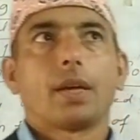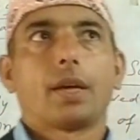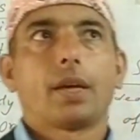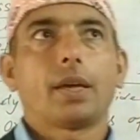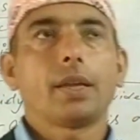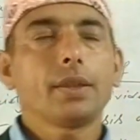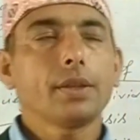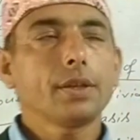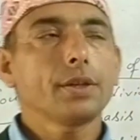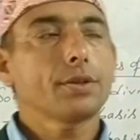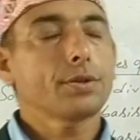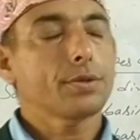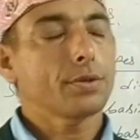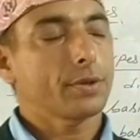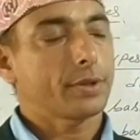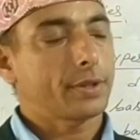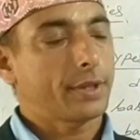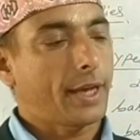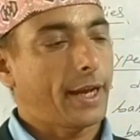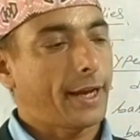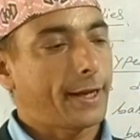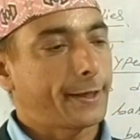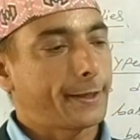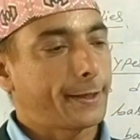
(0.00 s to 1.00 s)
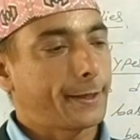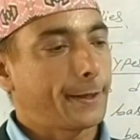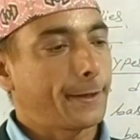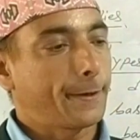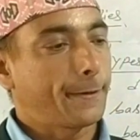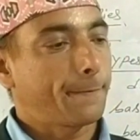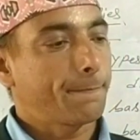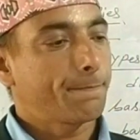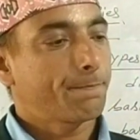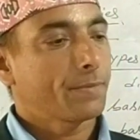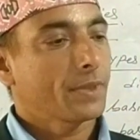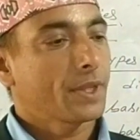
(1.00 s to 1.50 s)
In this
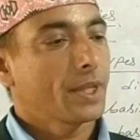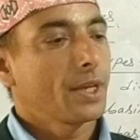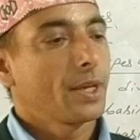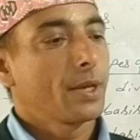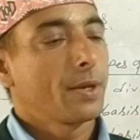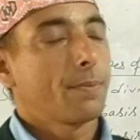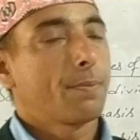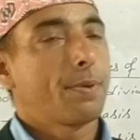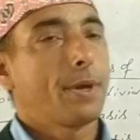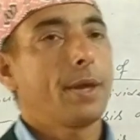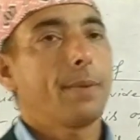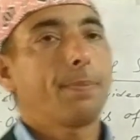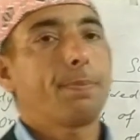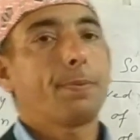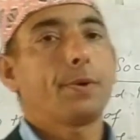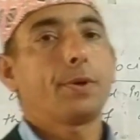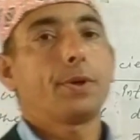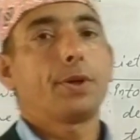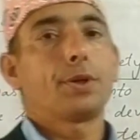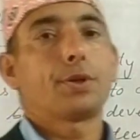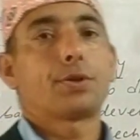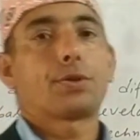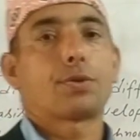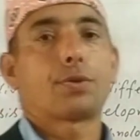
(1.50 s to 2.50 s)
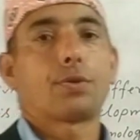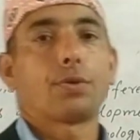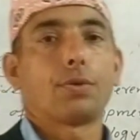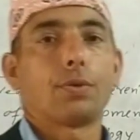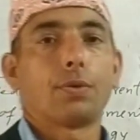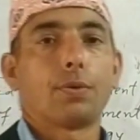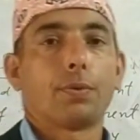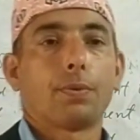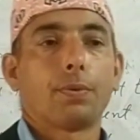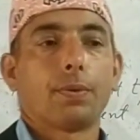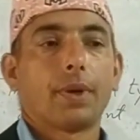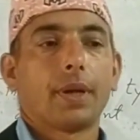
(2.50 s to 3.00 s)
society, people used
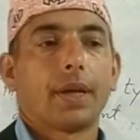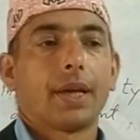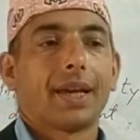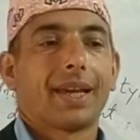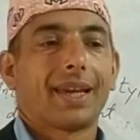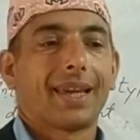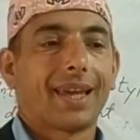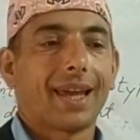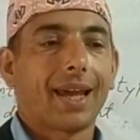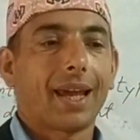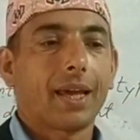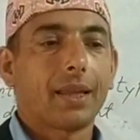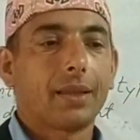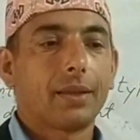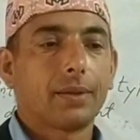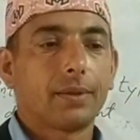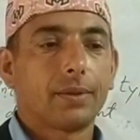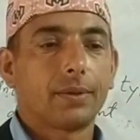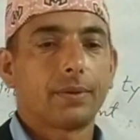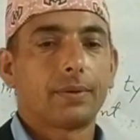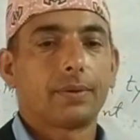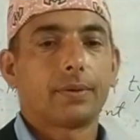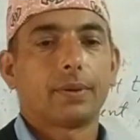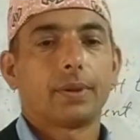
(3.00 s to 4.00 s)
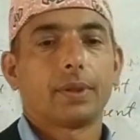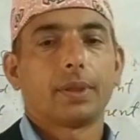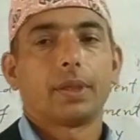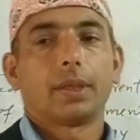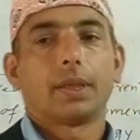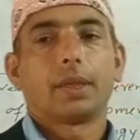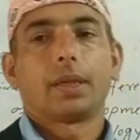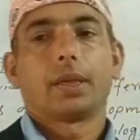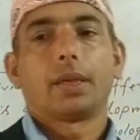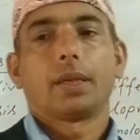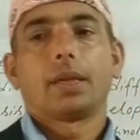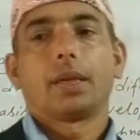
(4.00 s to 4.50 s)
to gather
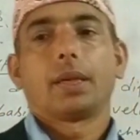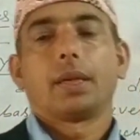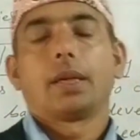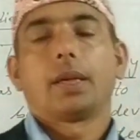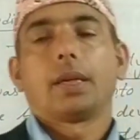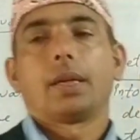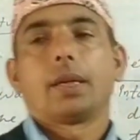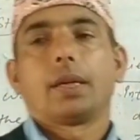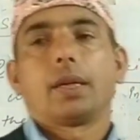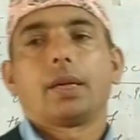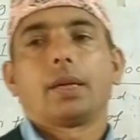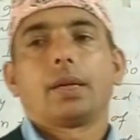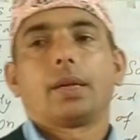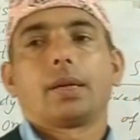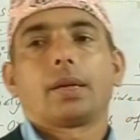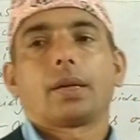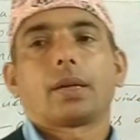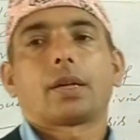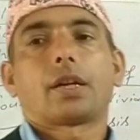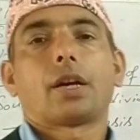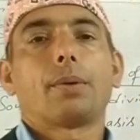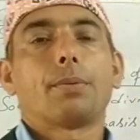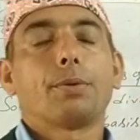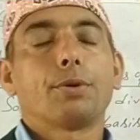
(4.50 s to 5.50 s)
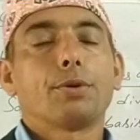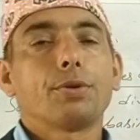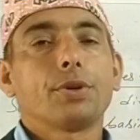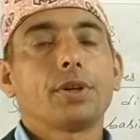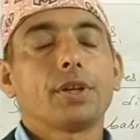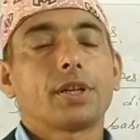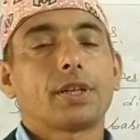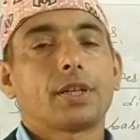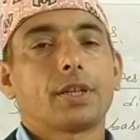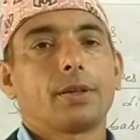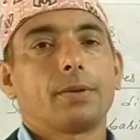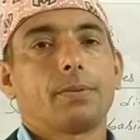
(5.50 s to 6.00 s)

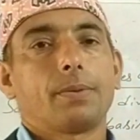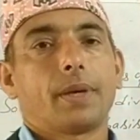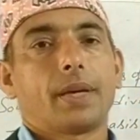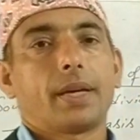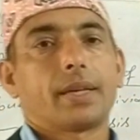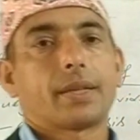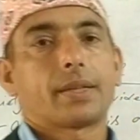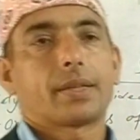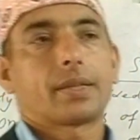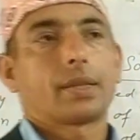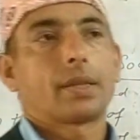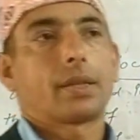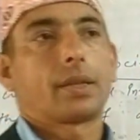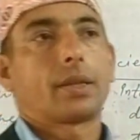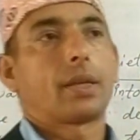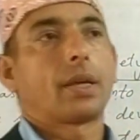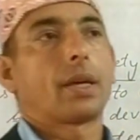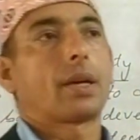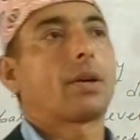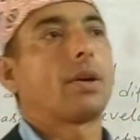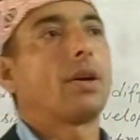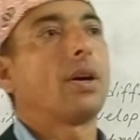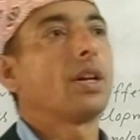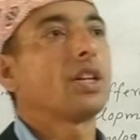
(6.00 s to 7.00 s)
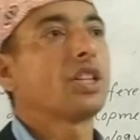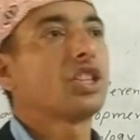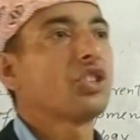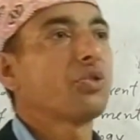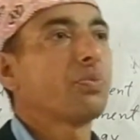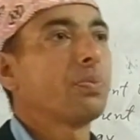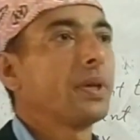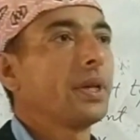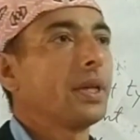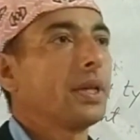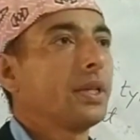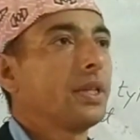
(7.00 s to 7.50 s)
community based, they
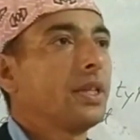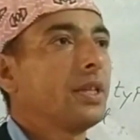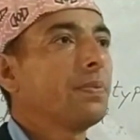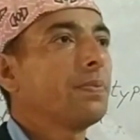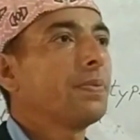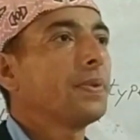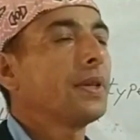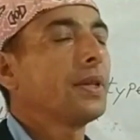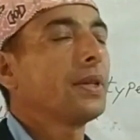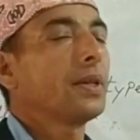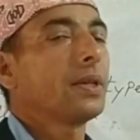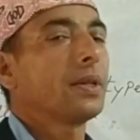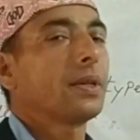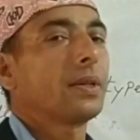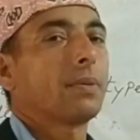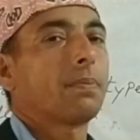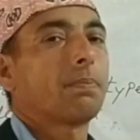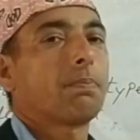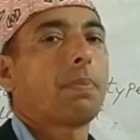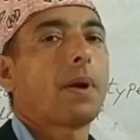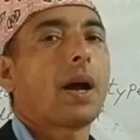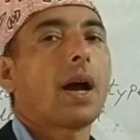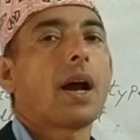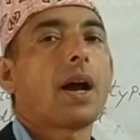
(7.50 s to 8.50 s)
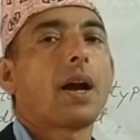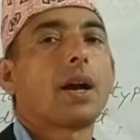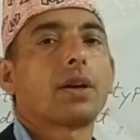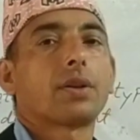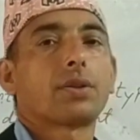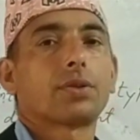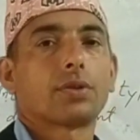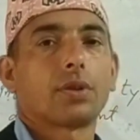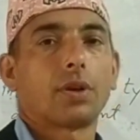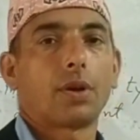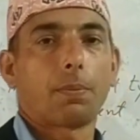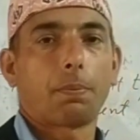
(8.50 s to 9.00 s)
cultivate different
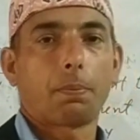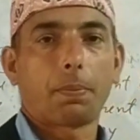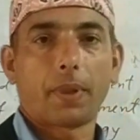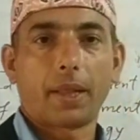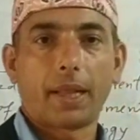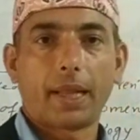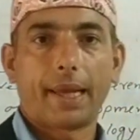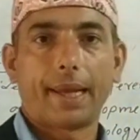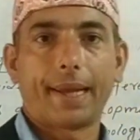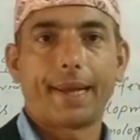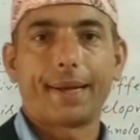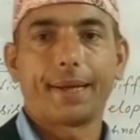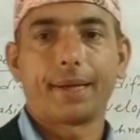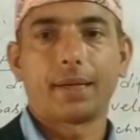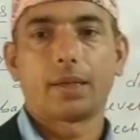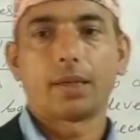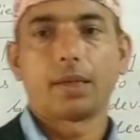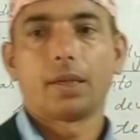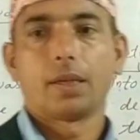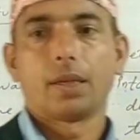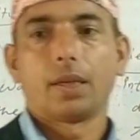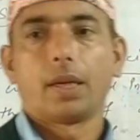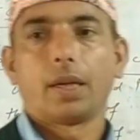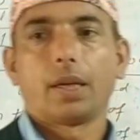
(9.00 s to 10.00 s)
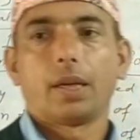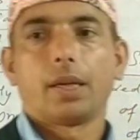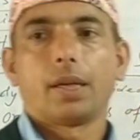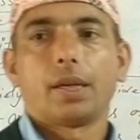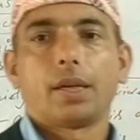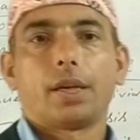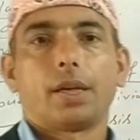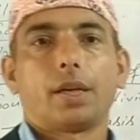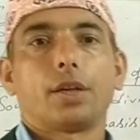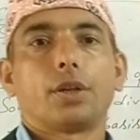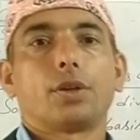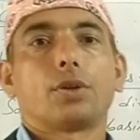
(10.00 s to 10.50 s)
parts of land
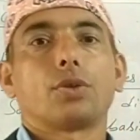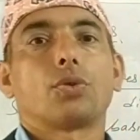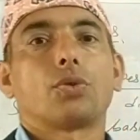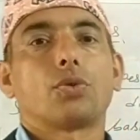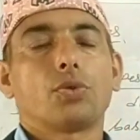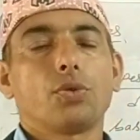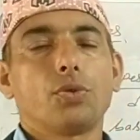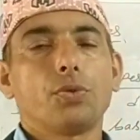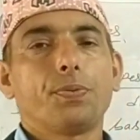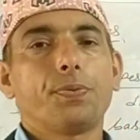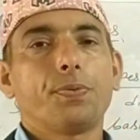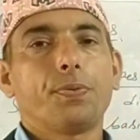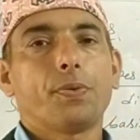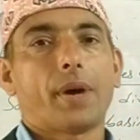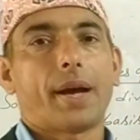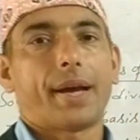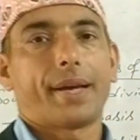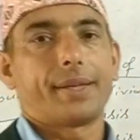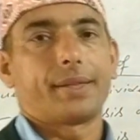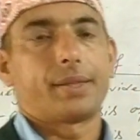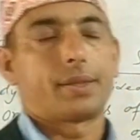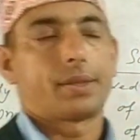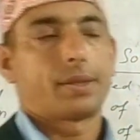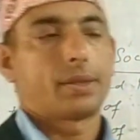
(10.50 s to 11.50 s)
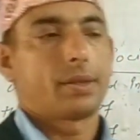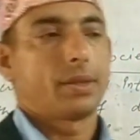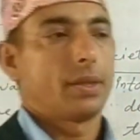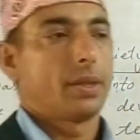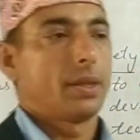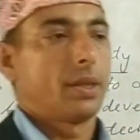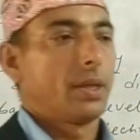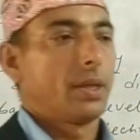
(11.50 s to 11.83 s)
in group wise.